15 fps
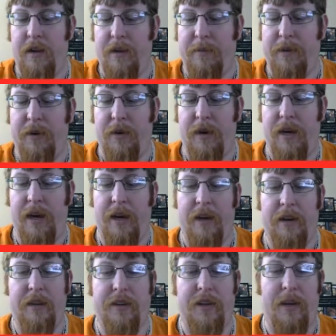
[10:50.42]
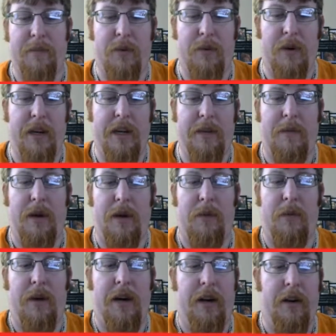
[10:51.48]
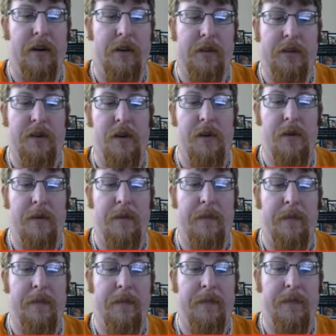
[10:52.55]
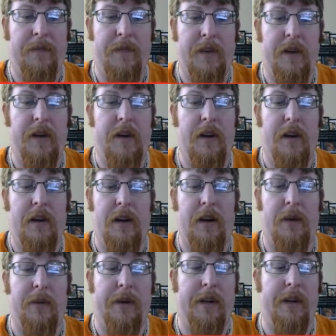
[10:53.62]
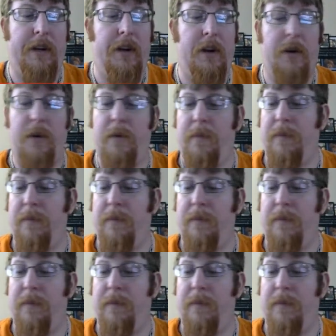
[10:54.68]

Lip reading: Go ahead and separate my rares. There we go.